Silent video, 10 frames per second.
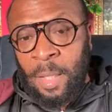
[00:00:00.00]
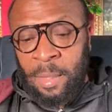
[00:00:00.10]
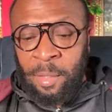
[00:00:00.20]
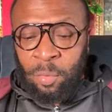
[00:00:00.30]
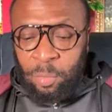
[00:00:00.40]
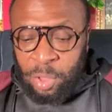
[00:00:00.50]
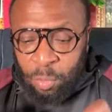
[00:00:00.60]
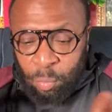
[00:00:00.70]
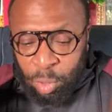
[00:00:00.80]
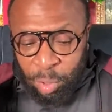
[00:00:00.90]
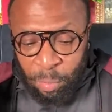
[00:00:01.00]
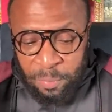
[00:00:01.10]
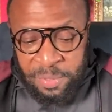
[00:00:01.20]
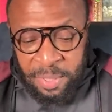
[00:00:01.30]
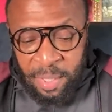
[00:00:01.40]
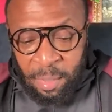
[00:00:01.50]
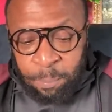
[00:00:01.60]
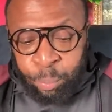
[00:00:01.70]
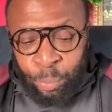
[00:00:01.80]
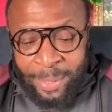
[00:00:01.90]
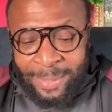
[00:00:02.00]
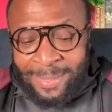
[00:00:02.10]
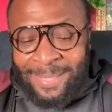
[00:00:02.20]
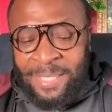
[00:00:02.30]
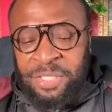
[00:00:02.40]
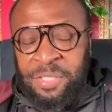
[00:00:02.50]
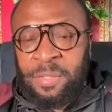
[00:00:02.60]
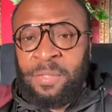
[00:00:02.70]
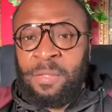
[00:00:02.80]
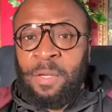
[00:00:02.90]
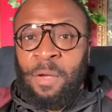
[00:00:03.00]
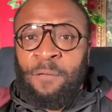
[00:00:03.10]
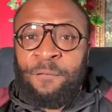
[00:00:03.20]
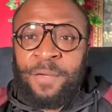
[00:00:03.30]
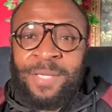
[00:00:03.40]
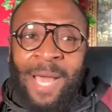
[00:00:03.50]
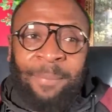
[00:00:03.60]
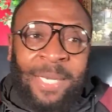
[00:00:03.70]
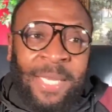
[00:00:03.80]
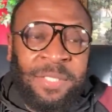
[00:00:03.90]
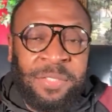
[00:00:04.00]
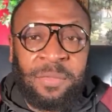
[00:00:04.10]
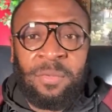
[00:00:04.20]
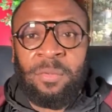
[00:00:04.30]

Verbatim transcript: Little, little girls, again, are preconditioned for domination.